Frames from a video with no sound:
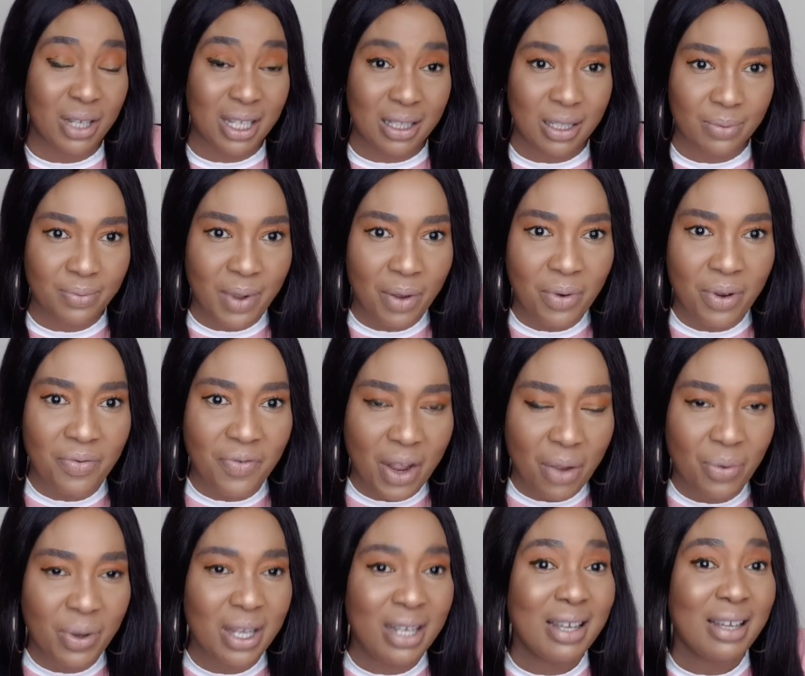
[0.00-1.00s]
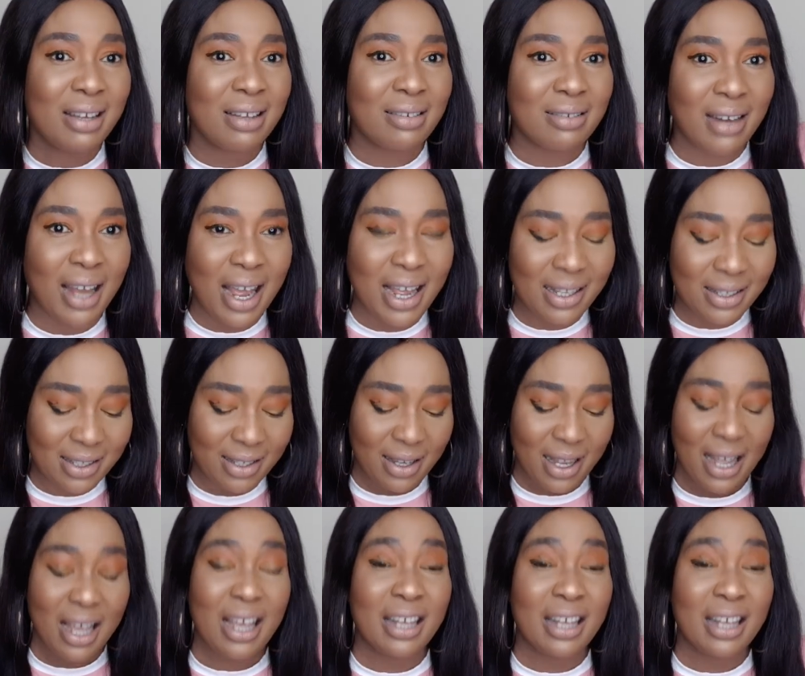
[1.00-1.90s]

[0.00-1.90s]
is very, very nice.